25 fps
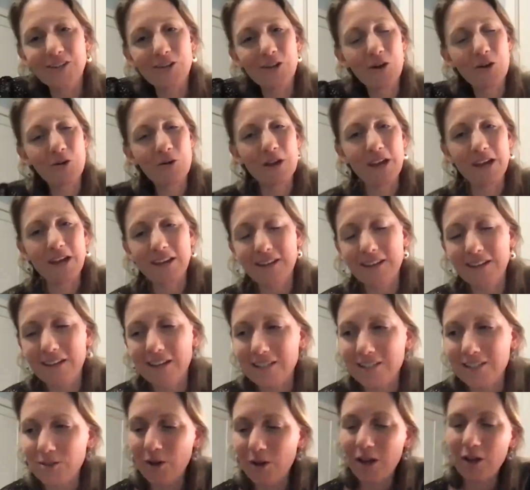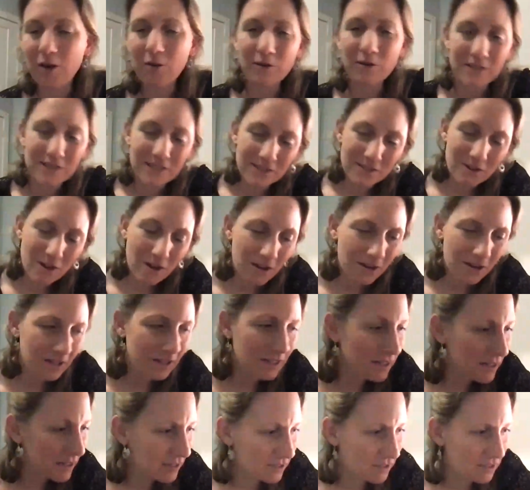know, and so I always thought
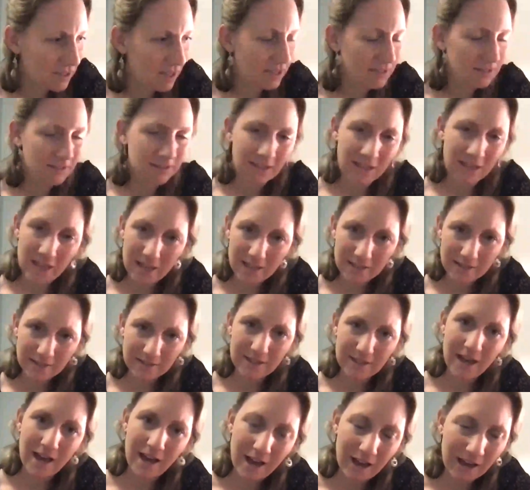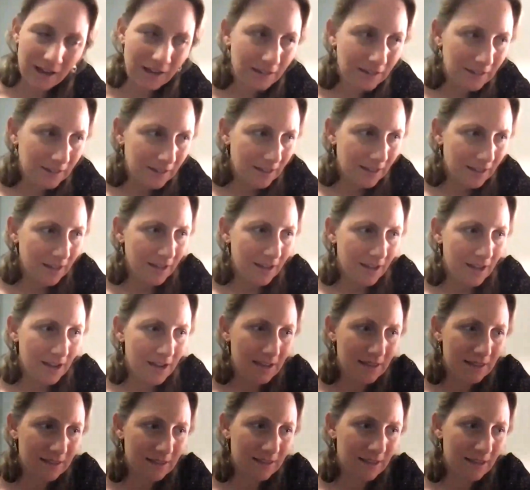it as that.
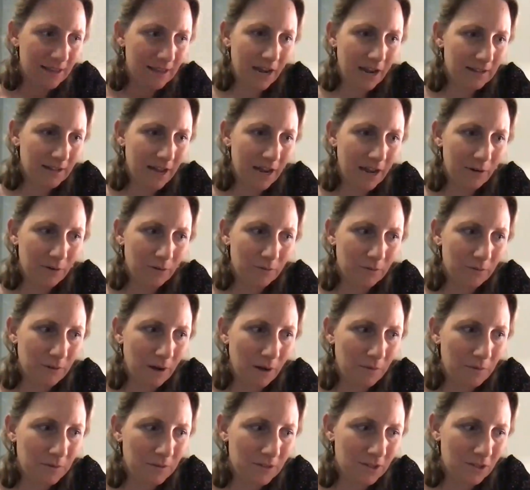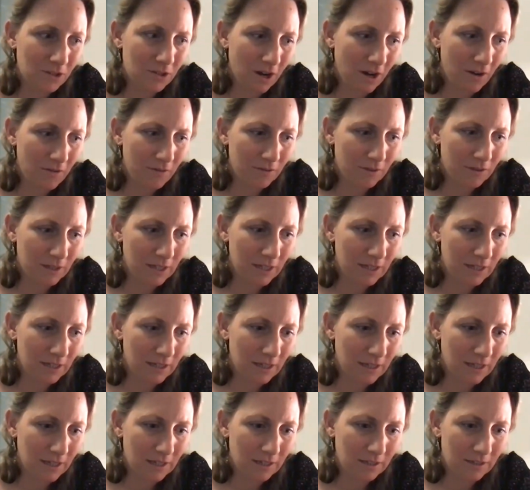And then I was traveling
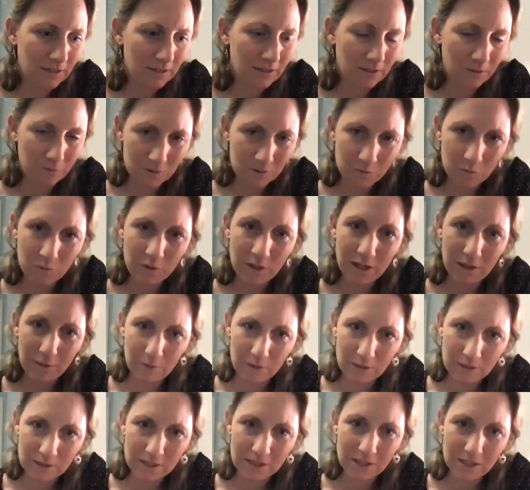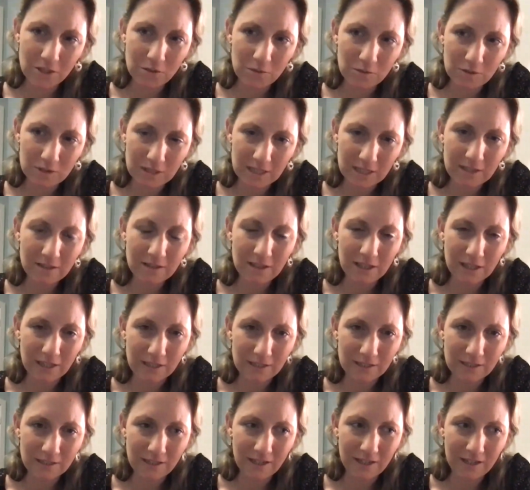it was when I went to New
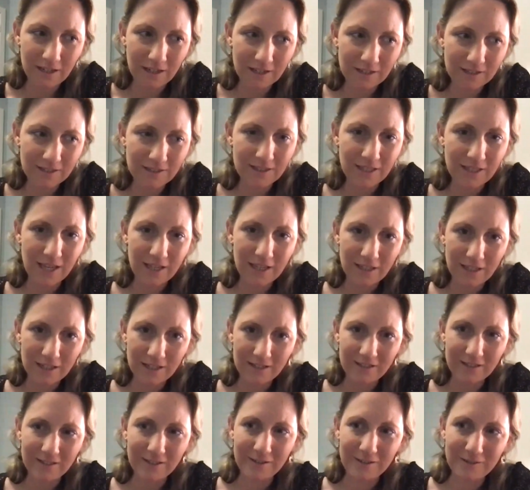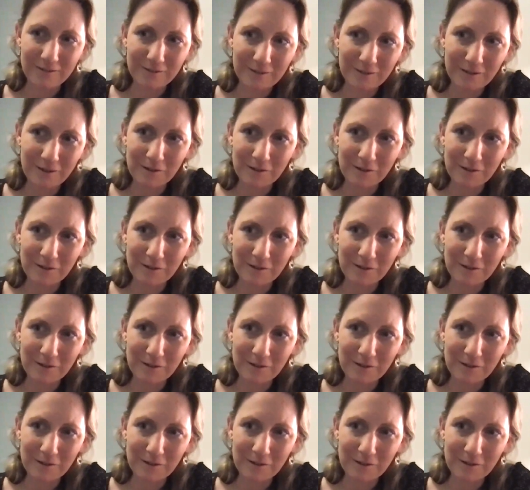Zealand, and I stayed at a